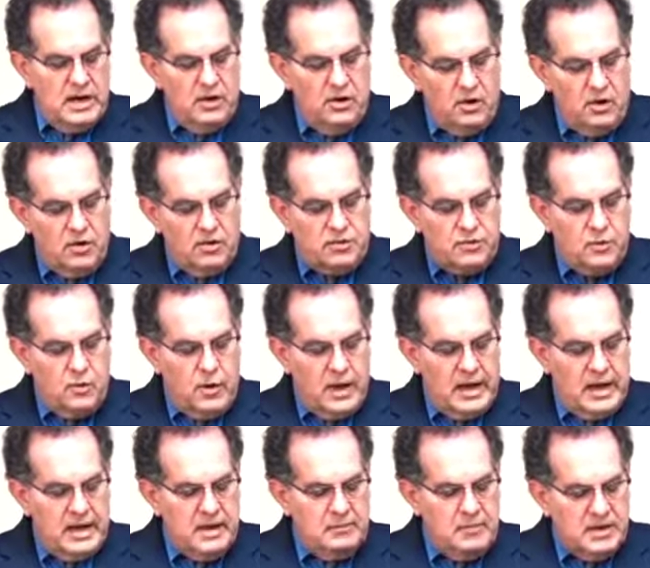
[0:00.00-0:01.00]
an
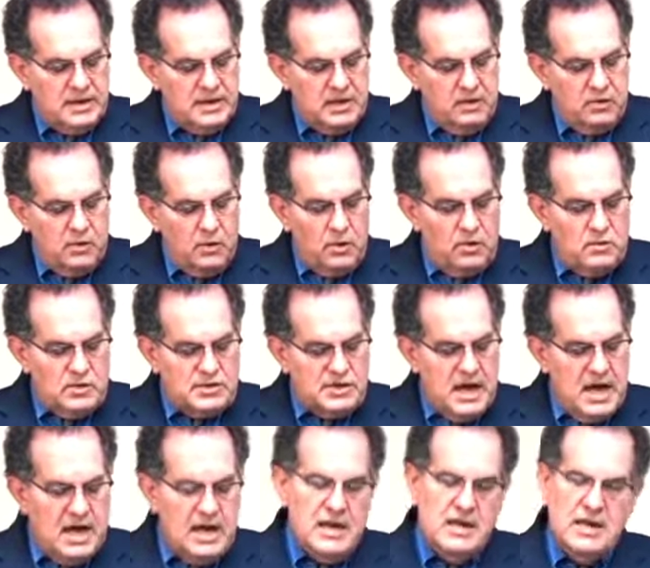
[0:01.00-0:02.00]
earthquake, but the Lord was
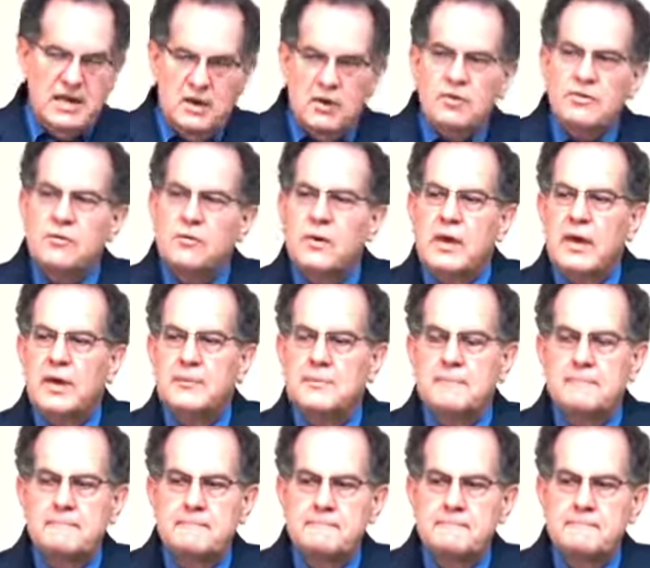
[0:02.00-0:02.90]
not in the earthquake.